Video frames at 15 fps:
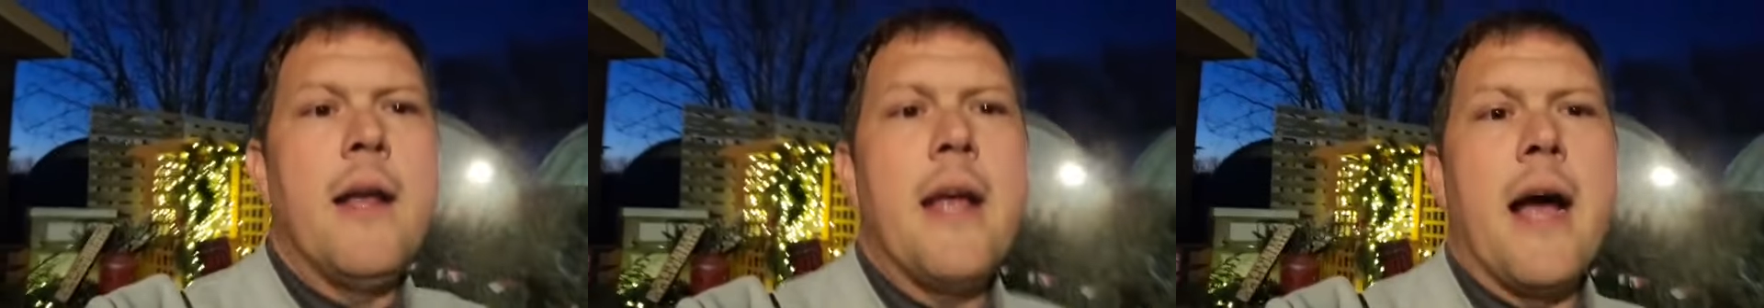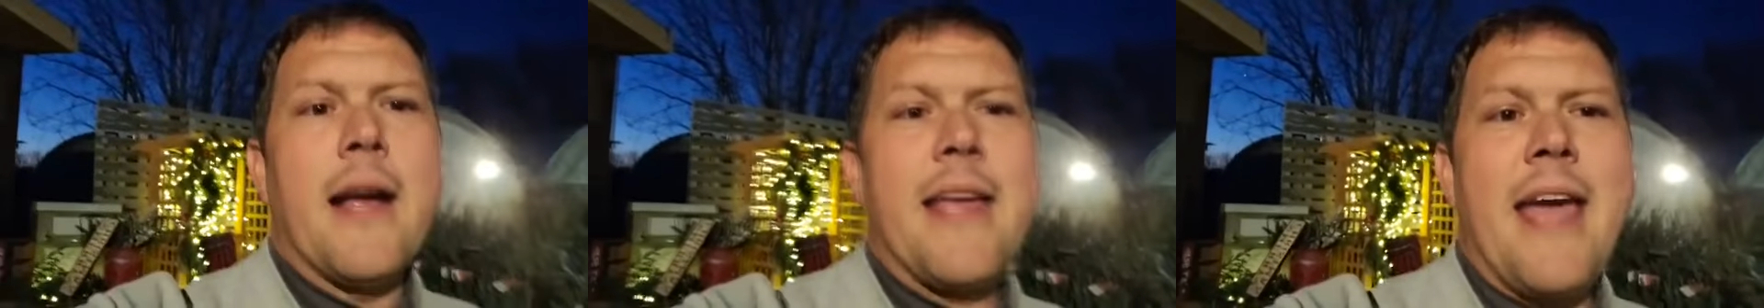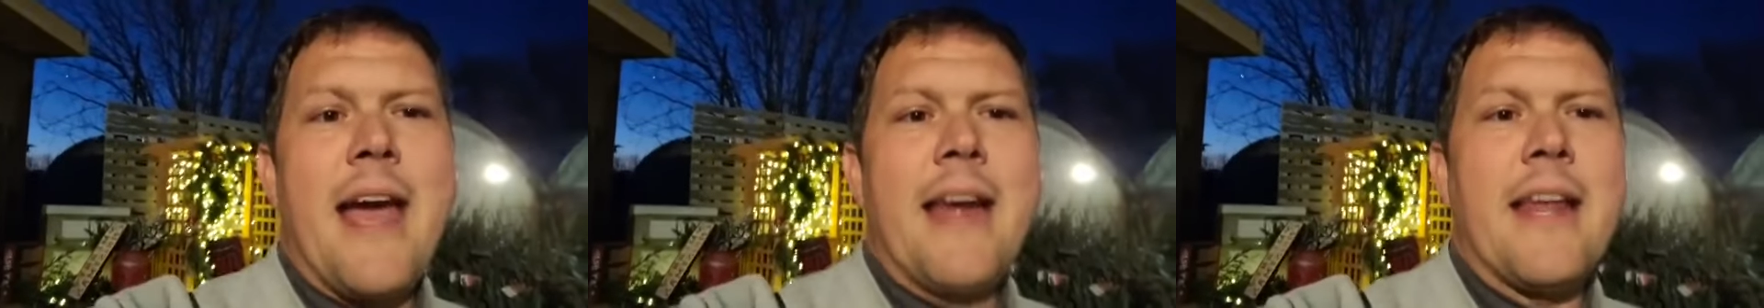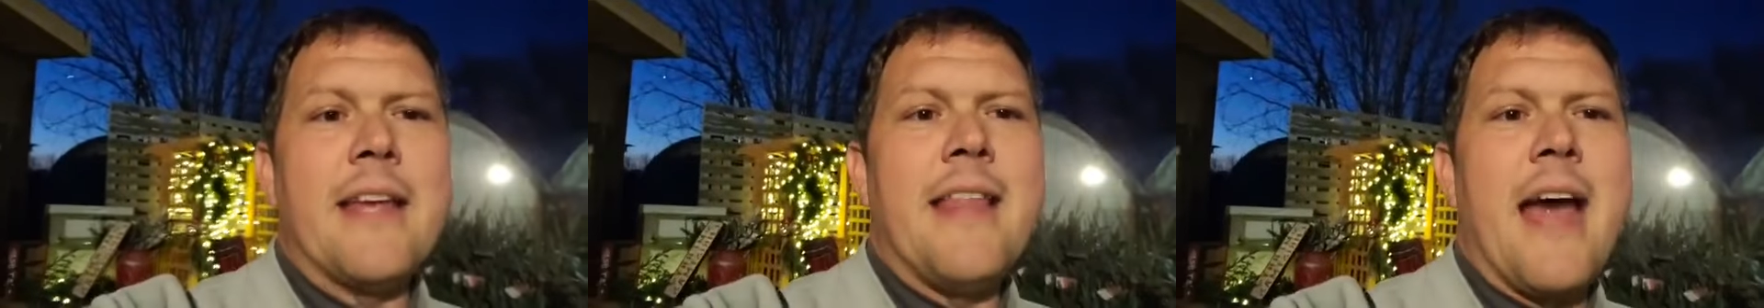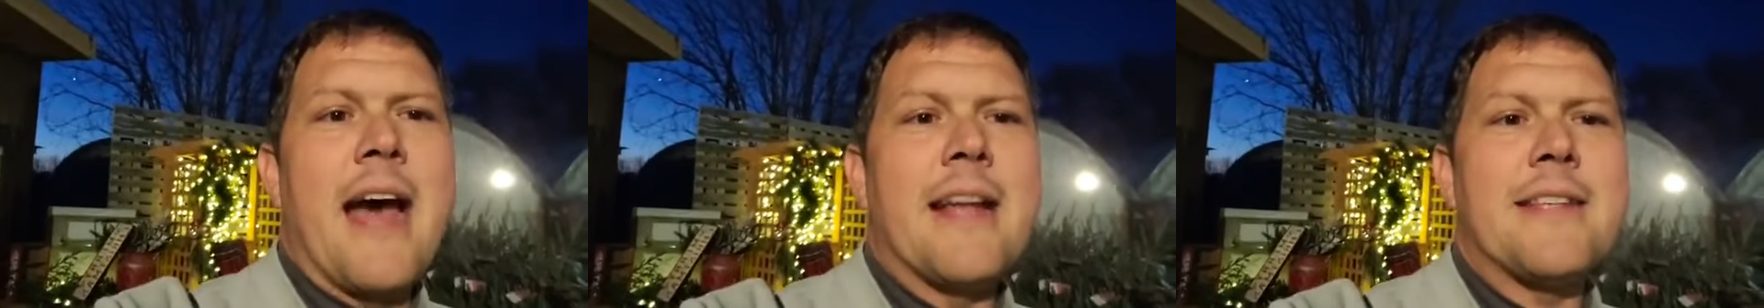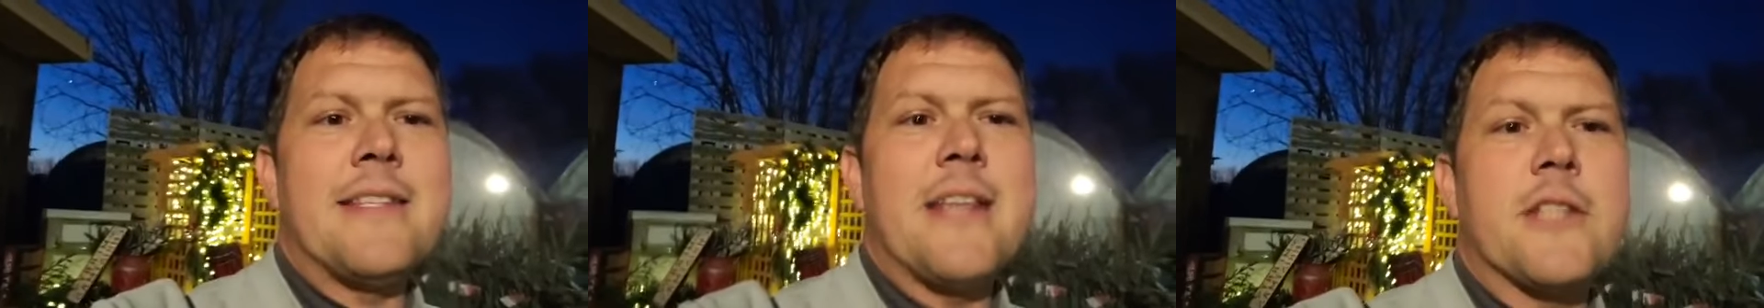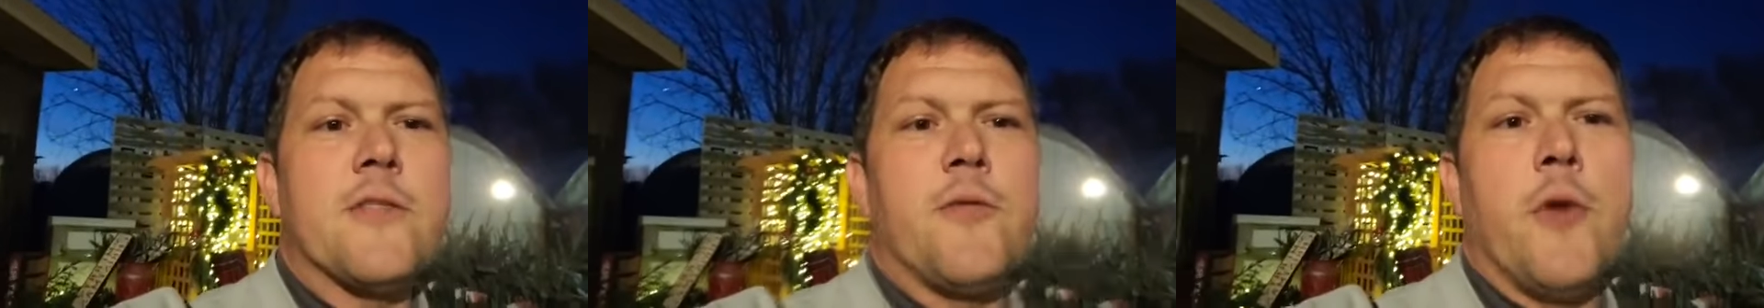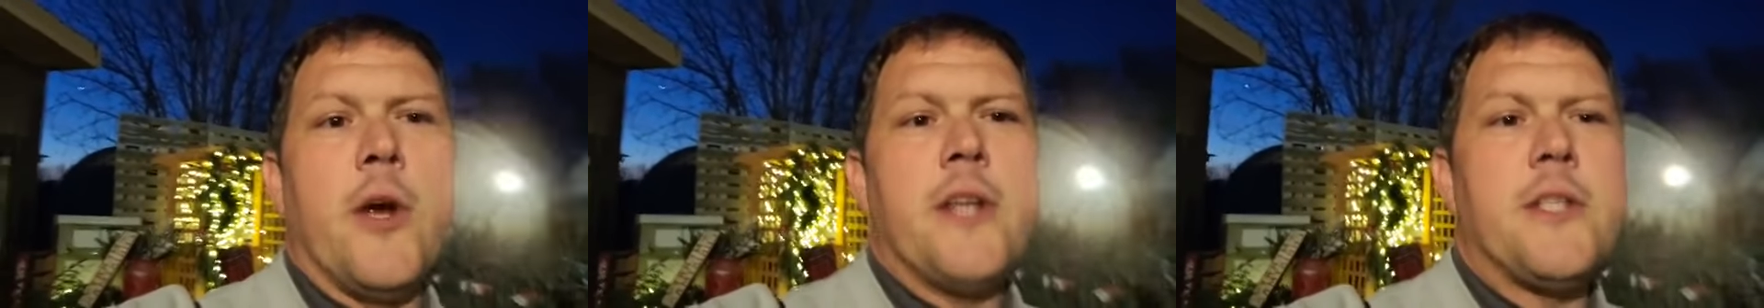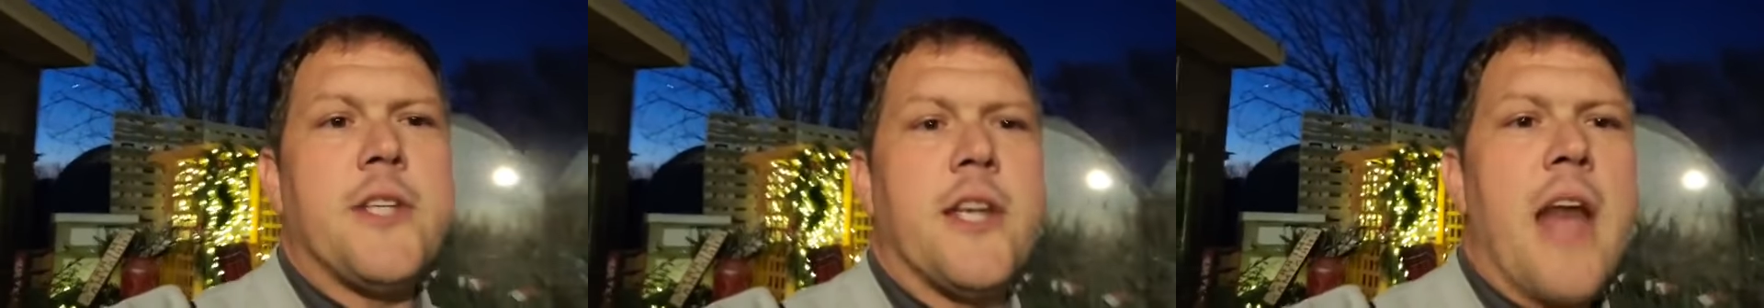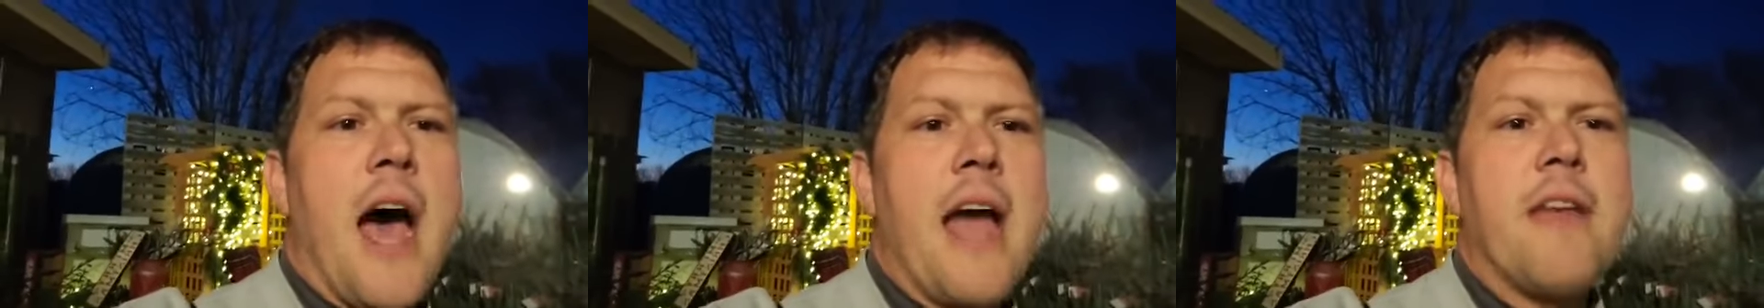again, in that 6 foot to
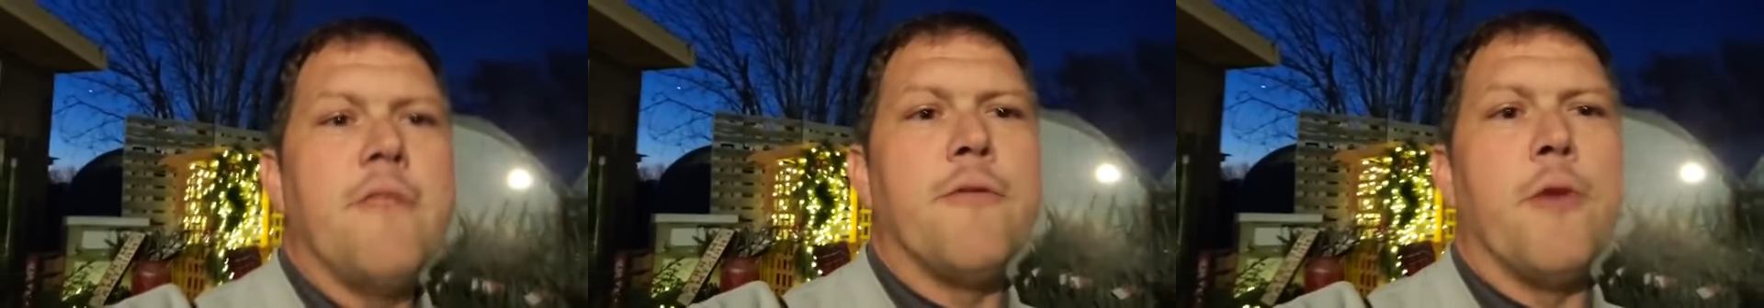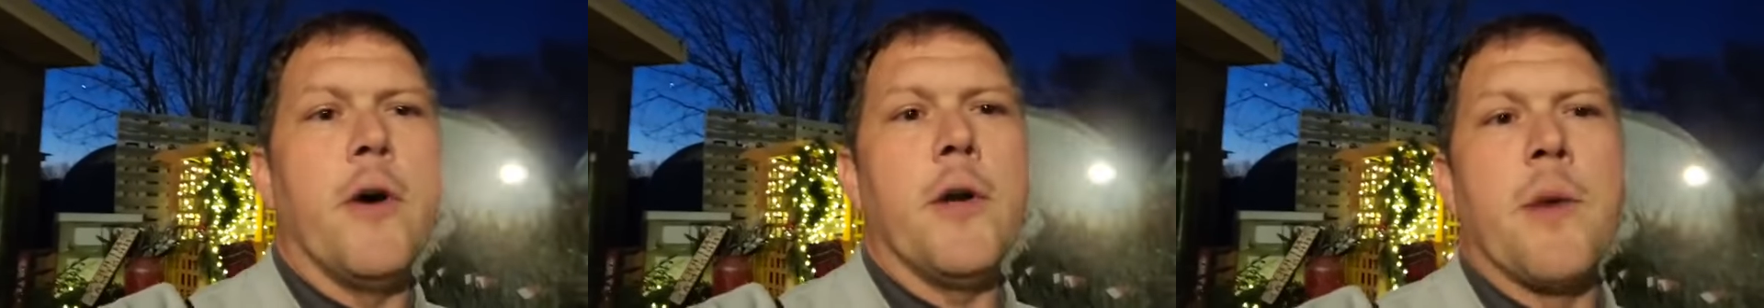9 foot